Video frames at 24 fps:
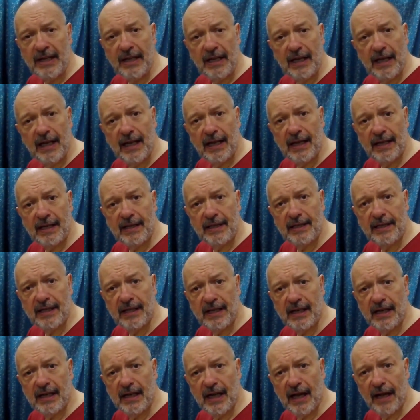and
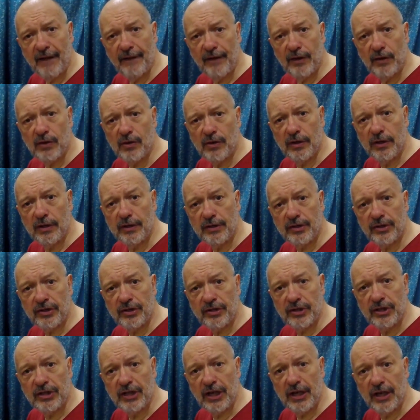have a look at
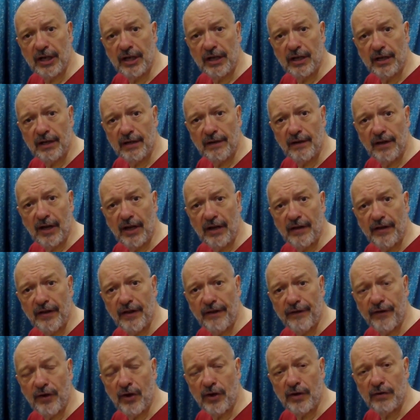
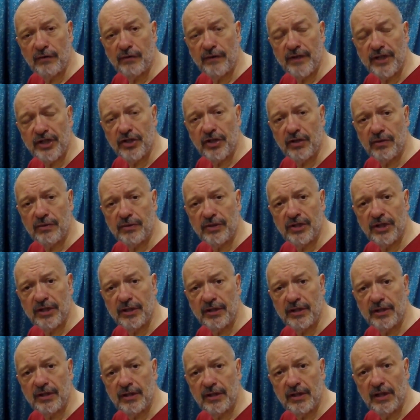the final result,
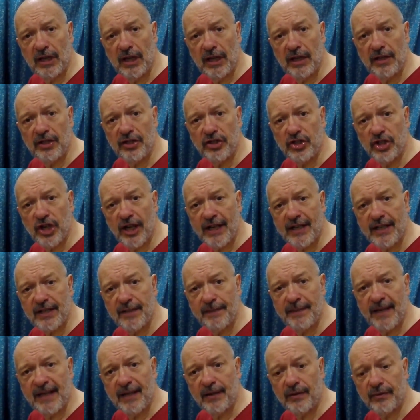and a chat
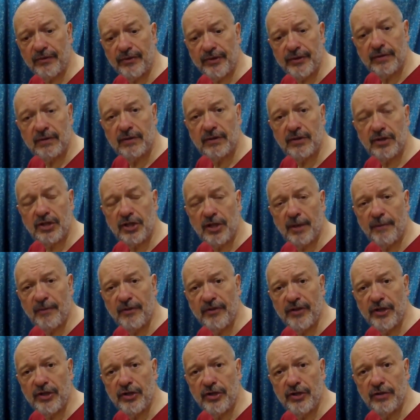about some
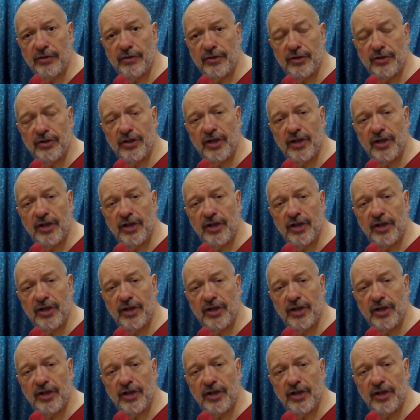of the do's and